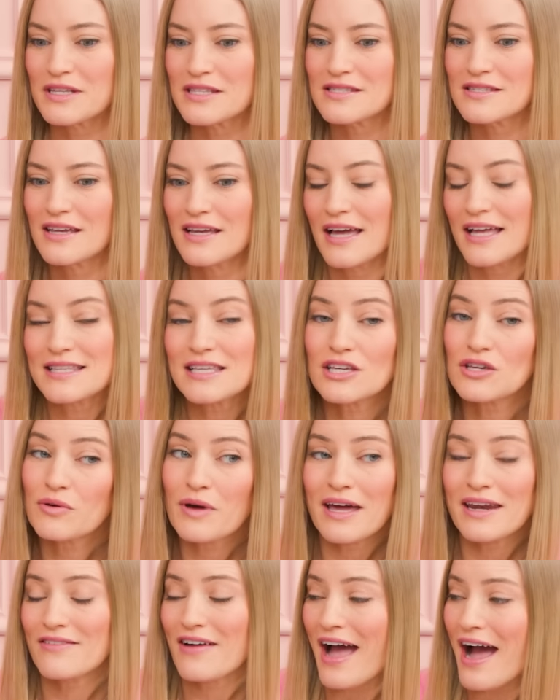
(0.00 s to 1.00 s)
it's like, you
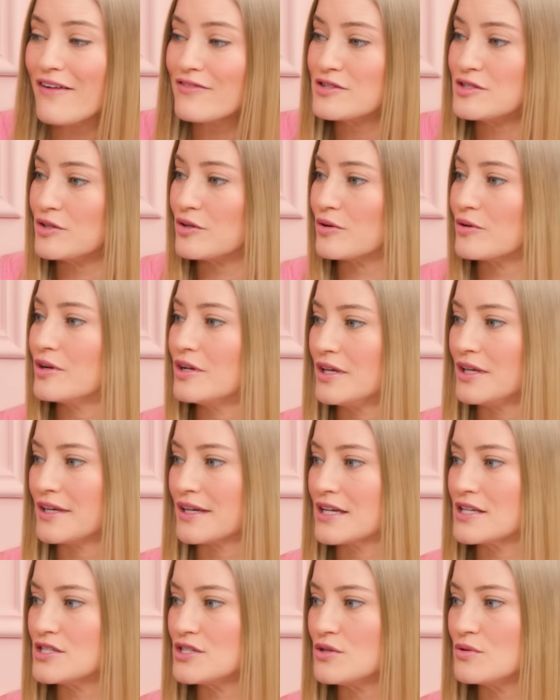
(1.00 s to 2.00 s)
kind of have to,
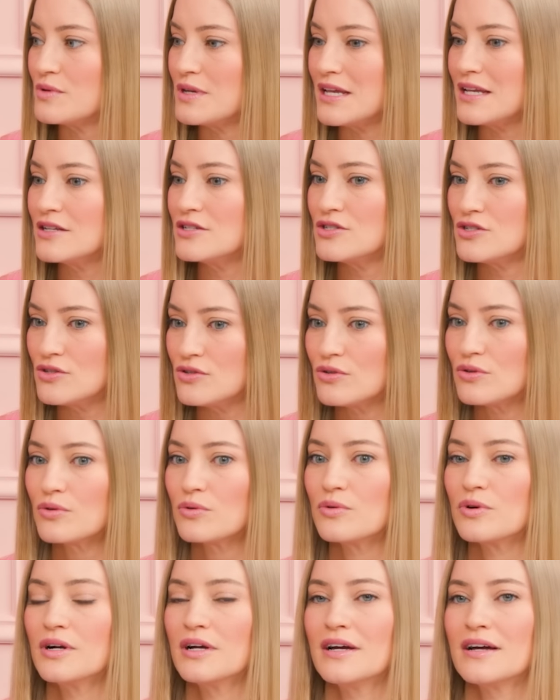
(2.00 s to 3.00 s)
because you need
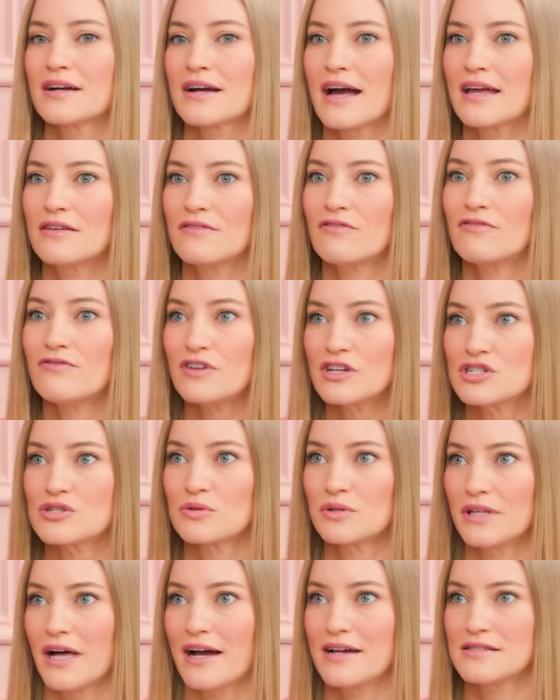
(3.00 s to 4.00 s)
to kind of
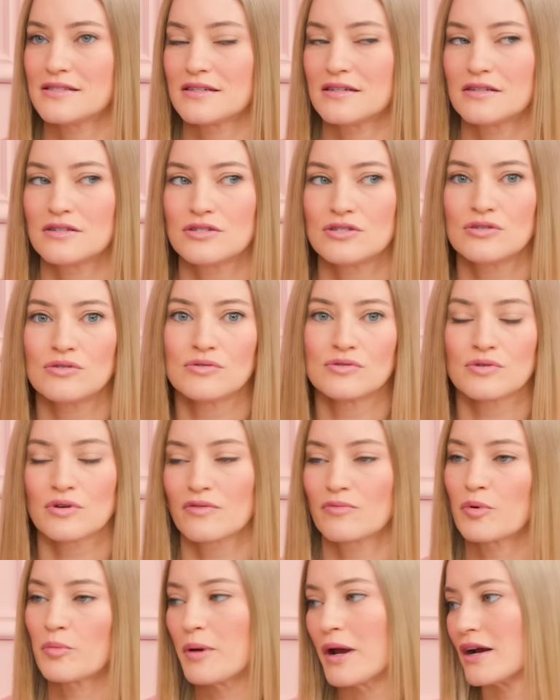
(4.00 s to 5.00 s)
visualize it to sort of
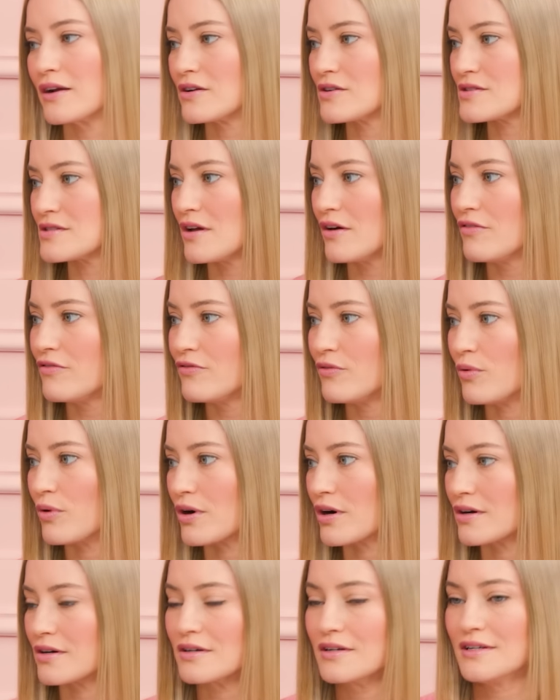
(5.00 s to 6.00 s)
prepare yourself
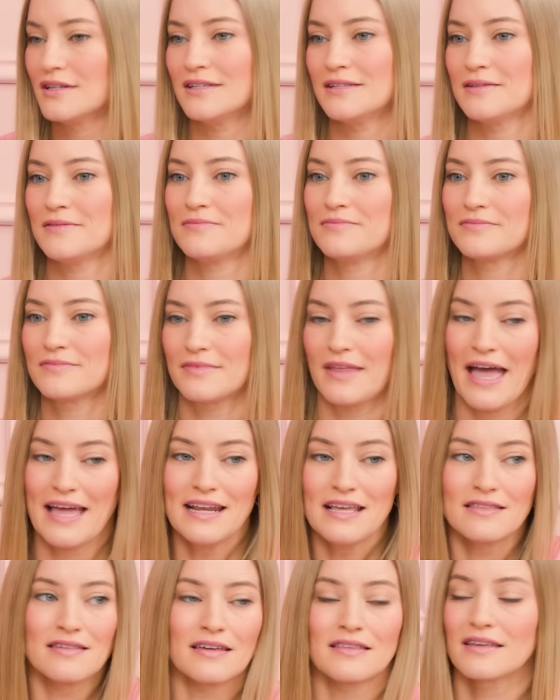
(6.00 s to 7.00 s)
for
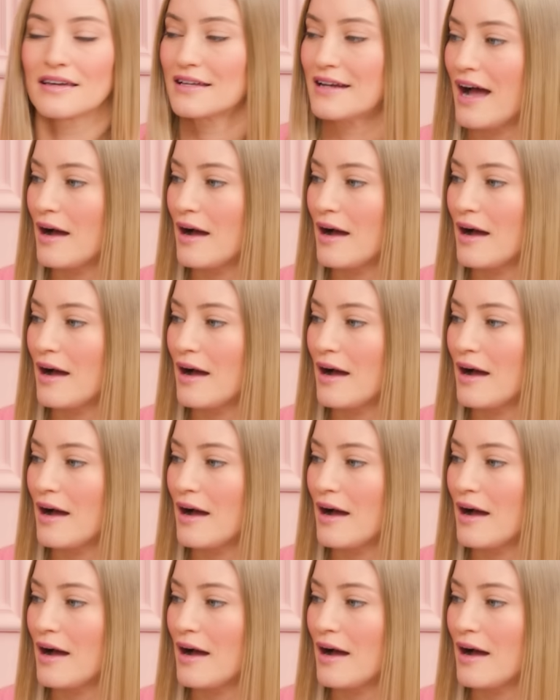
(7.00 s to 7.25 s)
anything that can